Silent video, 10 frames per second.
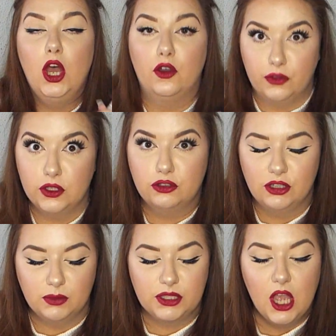a few
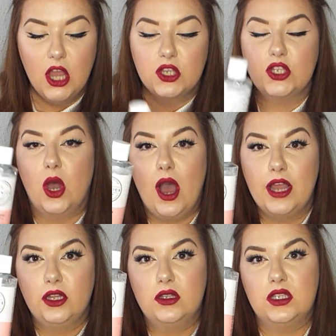scrubs. So
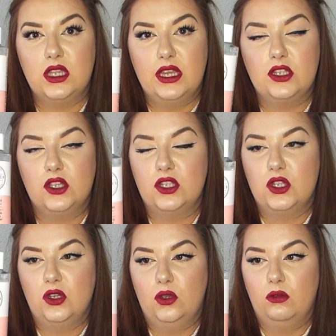I use this just
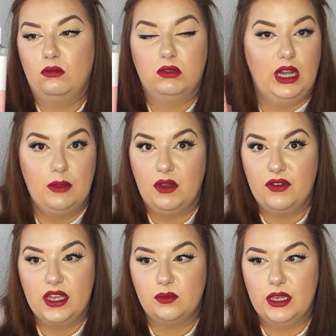to clean my
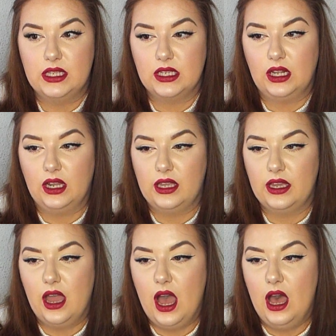face
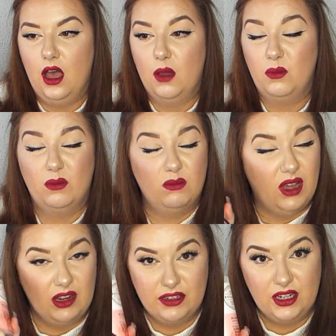basically. I
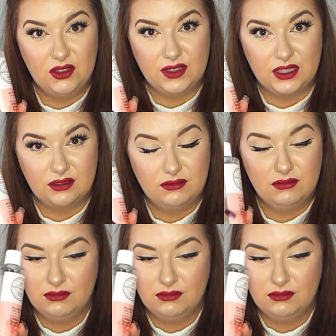really love it.